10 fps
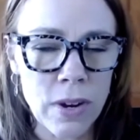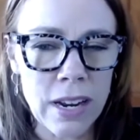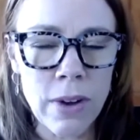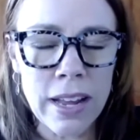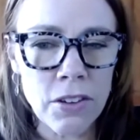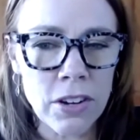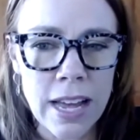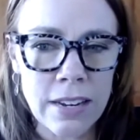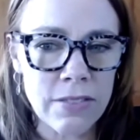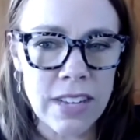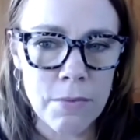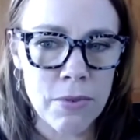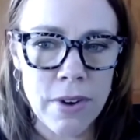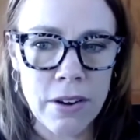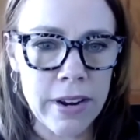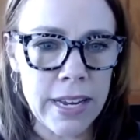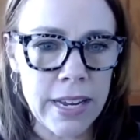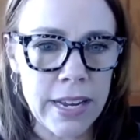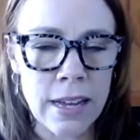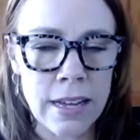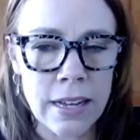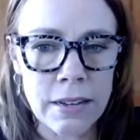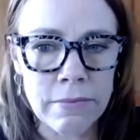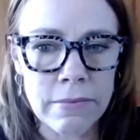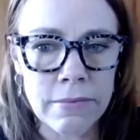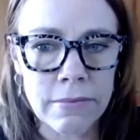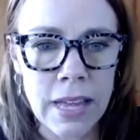what, what other kind of temporary um,